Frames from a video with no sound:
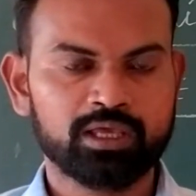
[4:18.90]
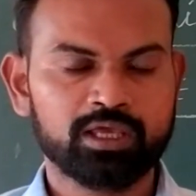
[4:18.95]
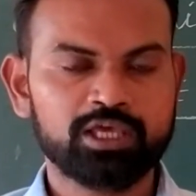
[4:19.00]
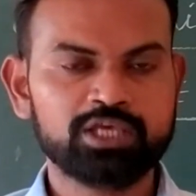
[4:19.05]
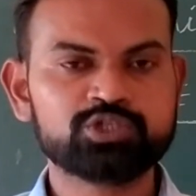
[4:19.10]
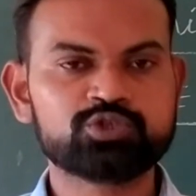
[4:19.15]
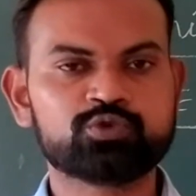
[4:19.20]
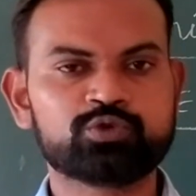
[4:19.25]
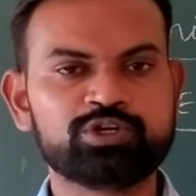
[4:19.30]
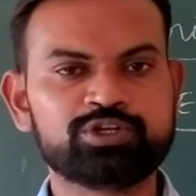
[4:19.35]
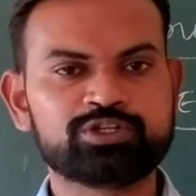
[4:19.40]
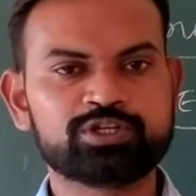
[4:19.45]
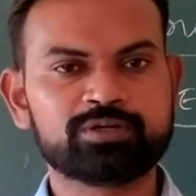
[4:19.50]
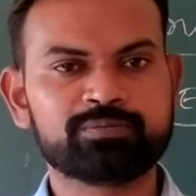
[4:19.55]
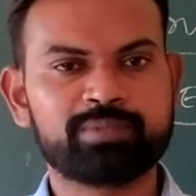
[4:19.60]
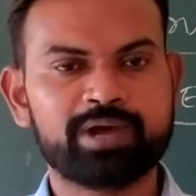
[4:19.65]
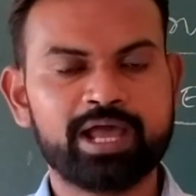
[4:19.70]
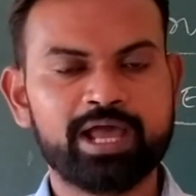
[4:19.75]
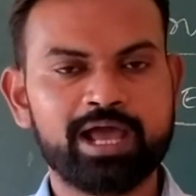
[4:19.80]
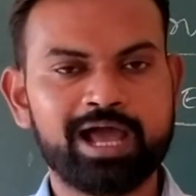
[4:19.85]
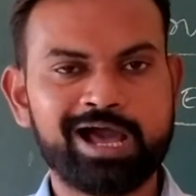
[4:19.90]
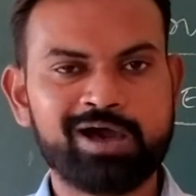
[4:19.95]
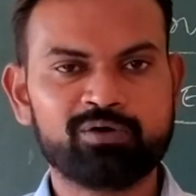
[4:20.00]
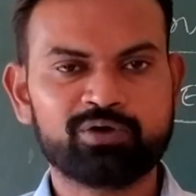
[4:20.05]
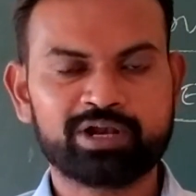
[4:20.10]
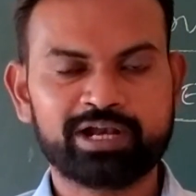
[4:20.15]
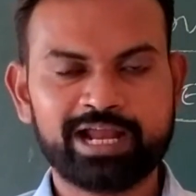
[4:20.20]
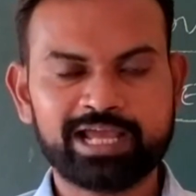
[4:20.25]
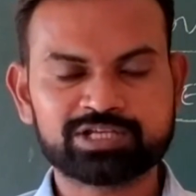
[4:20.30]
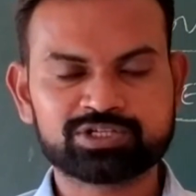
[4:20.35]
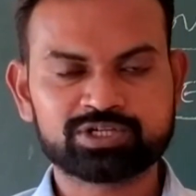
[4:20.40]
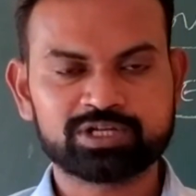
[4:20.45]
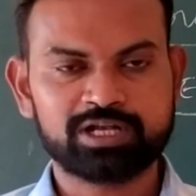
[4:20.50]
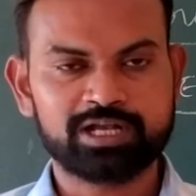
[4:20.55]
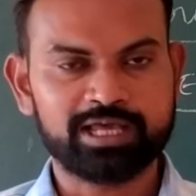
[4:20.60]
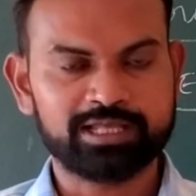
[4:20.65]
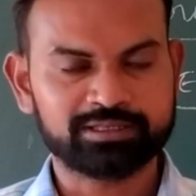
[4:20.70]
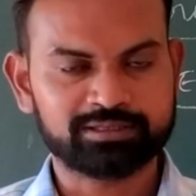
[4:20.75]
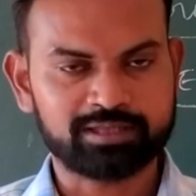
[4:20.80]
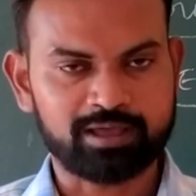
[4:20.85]
He is written by our national
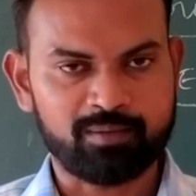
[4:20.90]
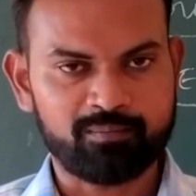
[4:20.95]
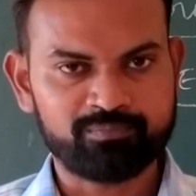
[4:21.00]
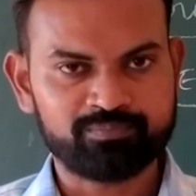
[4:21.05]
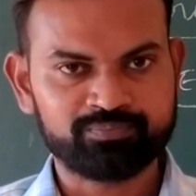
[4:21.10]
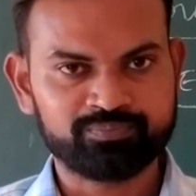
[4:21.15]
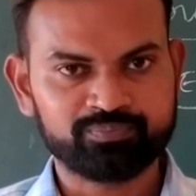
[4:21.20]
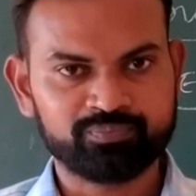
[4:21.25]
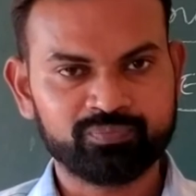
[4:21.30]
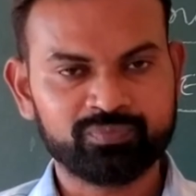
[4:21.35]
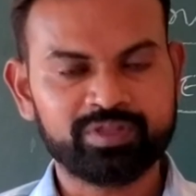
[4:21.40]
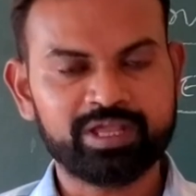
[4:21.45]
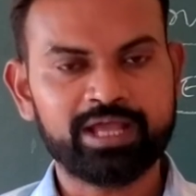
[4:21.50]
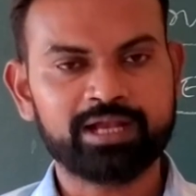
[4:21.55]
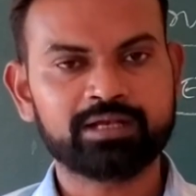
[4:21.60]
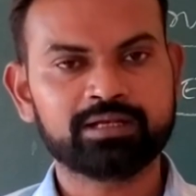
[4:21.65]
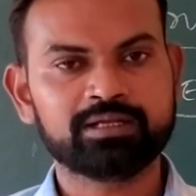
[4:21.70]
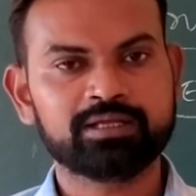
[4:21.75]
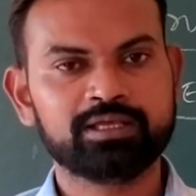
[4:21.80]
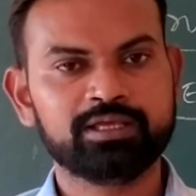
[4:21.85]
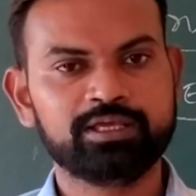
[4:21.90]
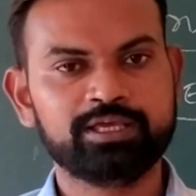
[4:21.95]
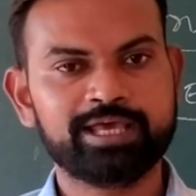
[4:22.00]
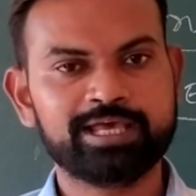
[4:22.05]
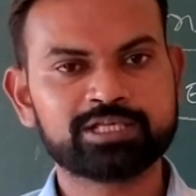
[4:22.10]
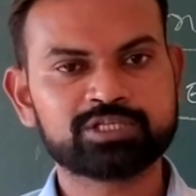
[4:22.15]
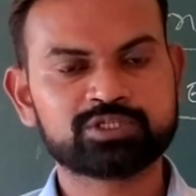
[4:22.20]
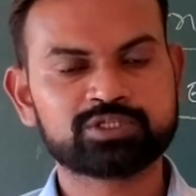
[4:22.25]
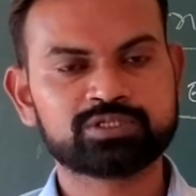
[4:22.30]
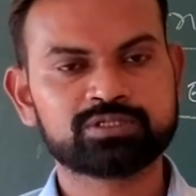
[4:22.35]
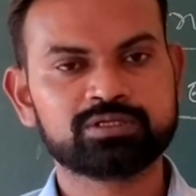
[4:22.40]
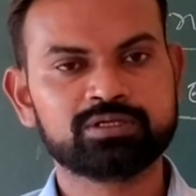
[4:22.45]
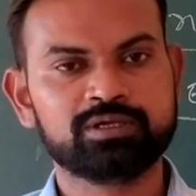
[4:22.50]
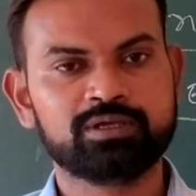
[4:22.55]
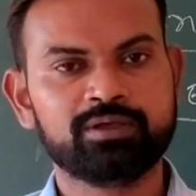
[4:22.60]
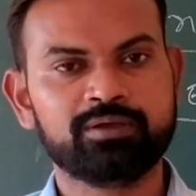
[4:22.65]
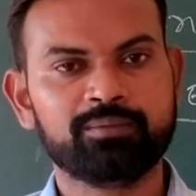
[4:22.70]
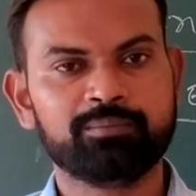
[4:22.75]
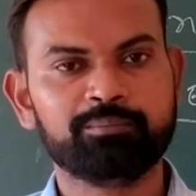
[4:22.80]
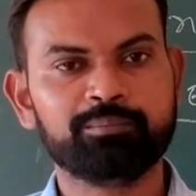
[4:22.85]
anthem. Then he has
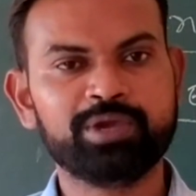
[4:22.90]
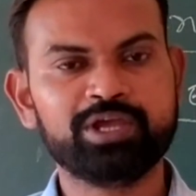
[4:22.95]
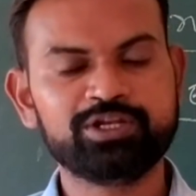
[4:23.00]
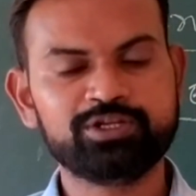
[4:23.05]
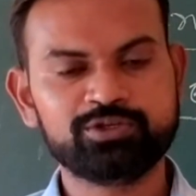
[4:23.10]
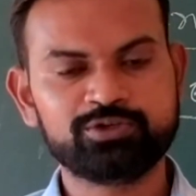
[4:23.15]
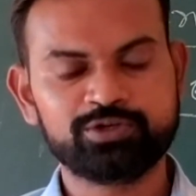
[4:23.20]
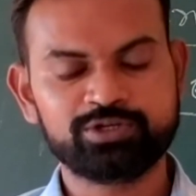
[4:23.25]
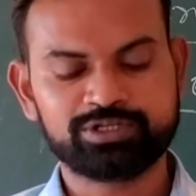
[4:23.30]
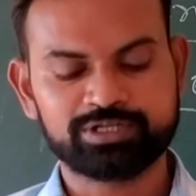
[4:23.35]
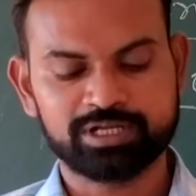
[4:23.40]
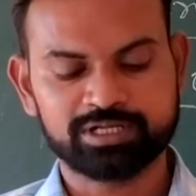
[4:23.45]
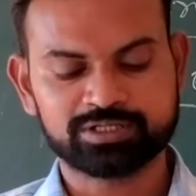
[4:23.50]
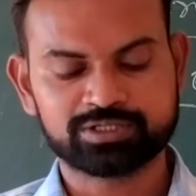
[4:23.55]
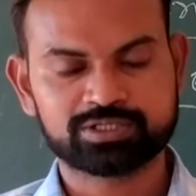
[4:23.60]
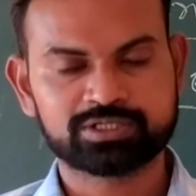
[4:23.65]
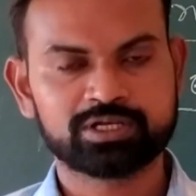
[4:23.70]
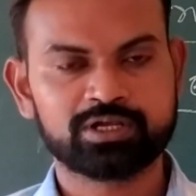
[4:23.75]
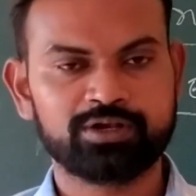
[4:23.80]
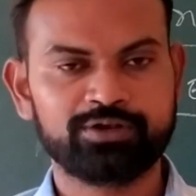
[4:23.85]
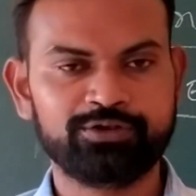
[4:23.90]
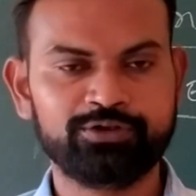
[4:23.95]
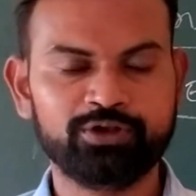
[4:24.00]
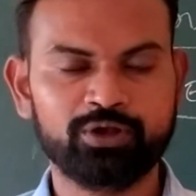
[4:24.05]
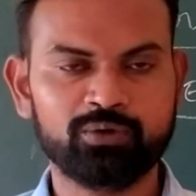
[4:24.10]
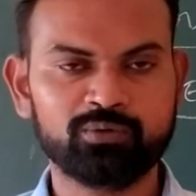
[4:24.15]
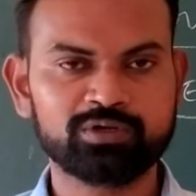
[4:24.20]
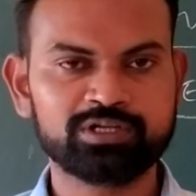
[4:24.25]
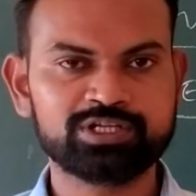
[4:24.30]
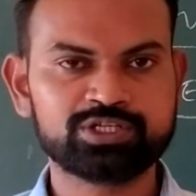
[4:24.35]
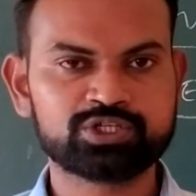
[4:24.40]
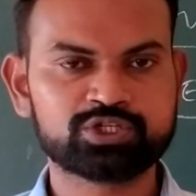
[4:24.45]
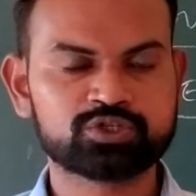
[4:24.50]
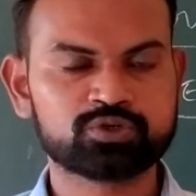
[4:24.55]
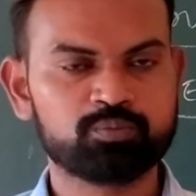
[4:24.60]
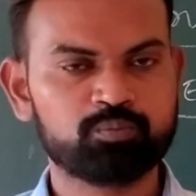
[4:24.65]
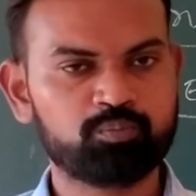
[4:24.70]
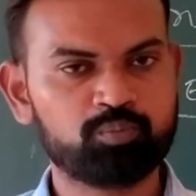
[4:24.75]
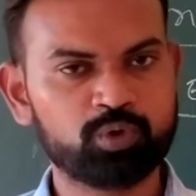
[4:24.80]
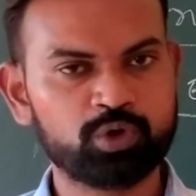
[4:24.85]
many writers,
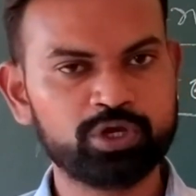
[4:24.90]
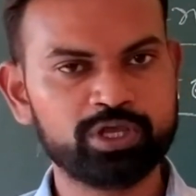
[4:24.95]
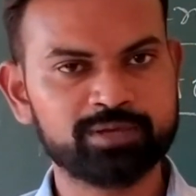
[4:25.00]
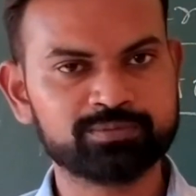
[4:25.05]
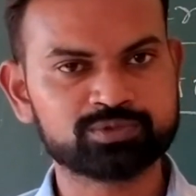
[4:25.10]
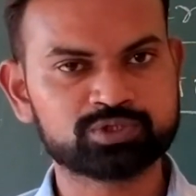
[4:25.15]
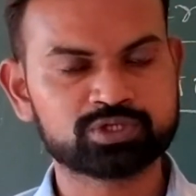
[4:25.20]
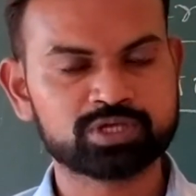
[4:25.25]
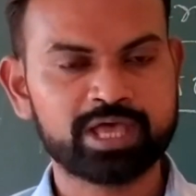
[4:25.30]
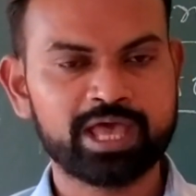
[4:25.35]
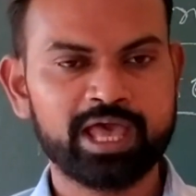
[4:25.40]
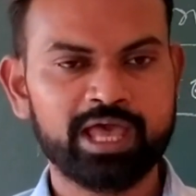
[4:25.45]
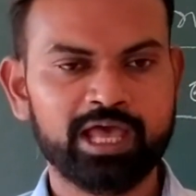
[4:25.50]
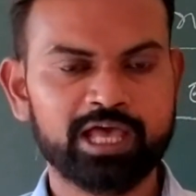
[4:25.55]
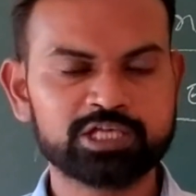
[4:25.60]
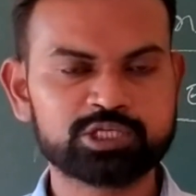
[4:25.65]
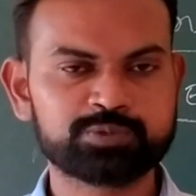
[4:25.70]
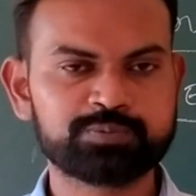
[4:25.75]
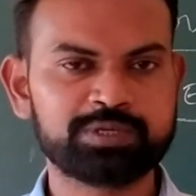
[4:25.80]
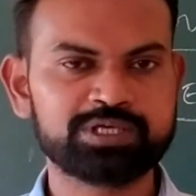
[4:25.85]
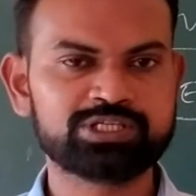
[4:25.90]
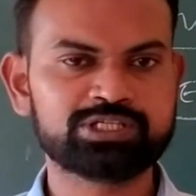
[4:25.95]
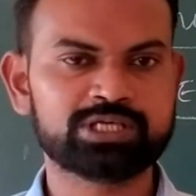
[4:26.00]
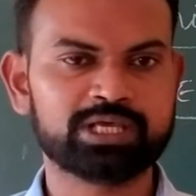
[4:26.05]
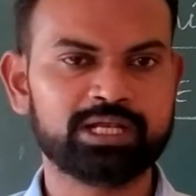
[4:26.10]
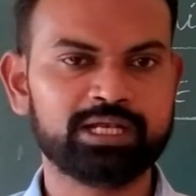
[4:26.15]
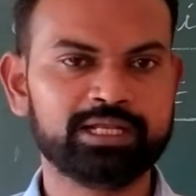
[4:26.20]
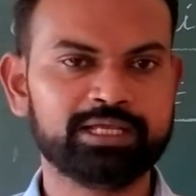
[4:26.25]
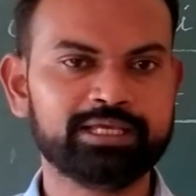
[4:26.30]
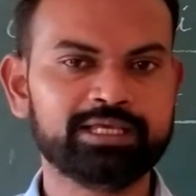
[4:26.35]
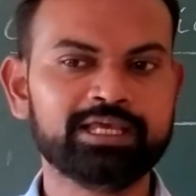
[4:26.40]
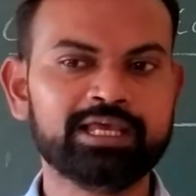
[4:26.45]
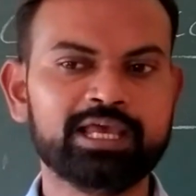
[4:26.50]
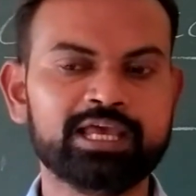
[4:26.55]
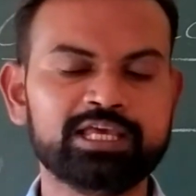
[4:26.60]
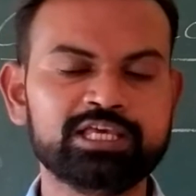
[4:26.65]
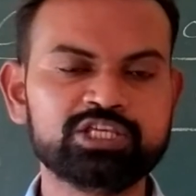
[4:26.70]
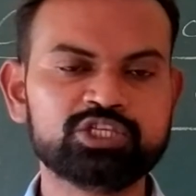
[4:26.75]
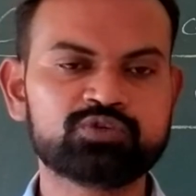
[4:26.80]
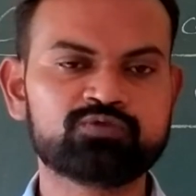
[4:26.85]
novelist, poems,
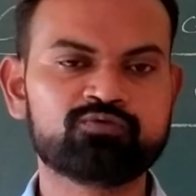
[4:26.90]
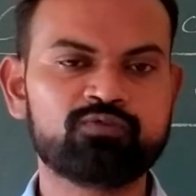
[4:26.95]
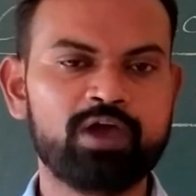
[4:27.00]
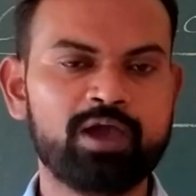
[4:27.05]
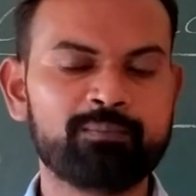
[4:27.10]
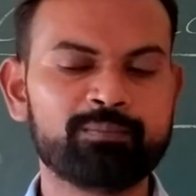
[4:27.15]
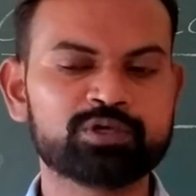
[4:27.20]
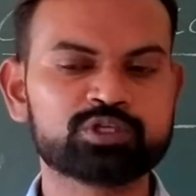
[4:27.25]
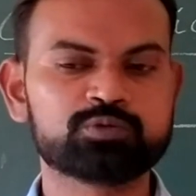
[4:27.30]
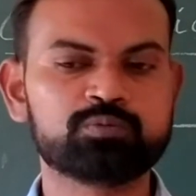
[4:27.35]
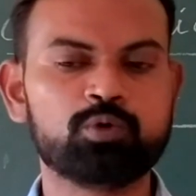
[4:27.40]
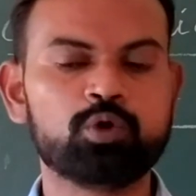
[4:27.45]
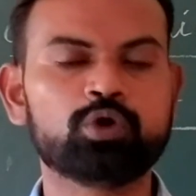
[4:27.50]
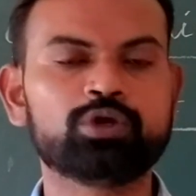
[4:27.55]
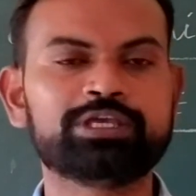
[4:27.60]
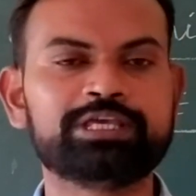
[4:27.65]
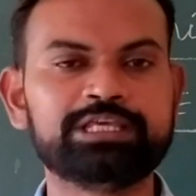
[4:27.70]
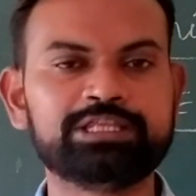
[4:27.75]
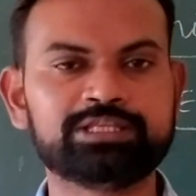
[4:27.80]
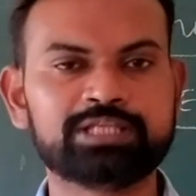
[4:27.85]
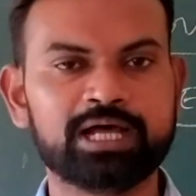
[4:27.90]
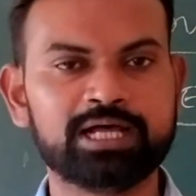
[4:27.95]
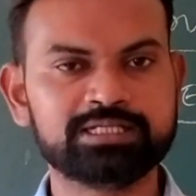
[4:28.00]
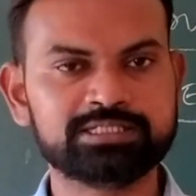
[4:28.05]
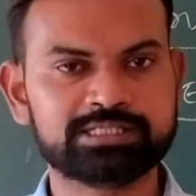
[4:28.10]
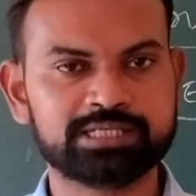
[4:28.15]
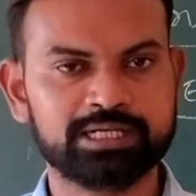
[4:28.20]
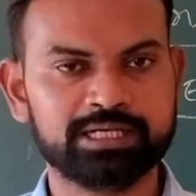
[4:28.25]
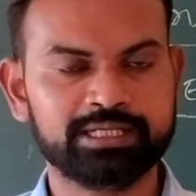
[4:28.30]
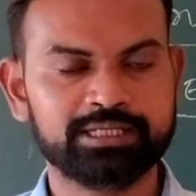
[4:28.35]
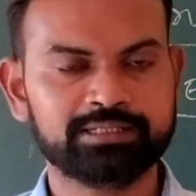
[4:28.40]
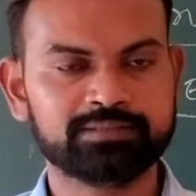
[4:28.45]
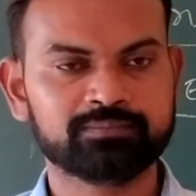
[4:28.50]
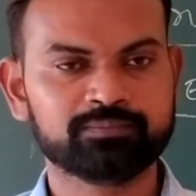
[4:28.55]
especially his famous book Geetanjali.